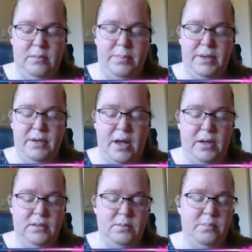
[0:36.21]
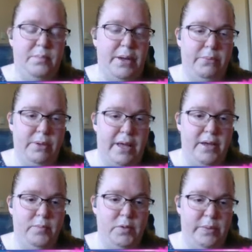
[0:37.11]
but not by
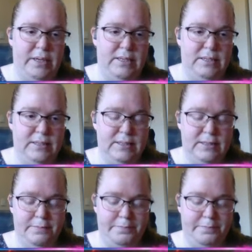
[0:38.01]
reliable witnesses.